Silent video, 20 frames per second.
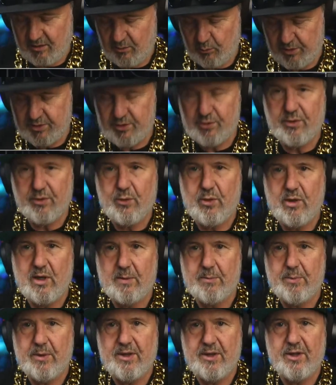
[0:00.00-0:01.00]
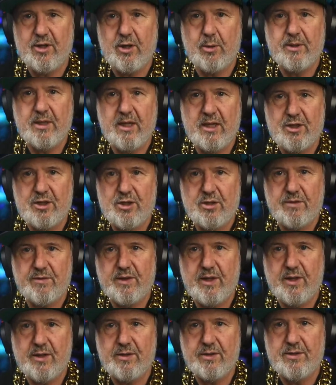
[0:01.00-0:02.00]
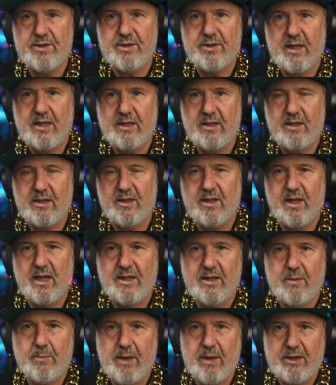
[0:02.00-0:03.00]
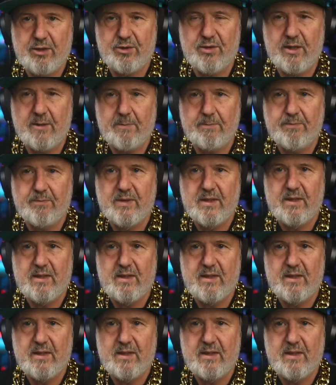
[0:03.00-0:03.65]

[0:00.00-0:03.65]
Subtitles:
what's required by the combination of loads and the battery.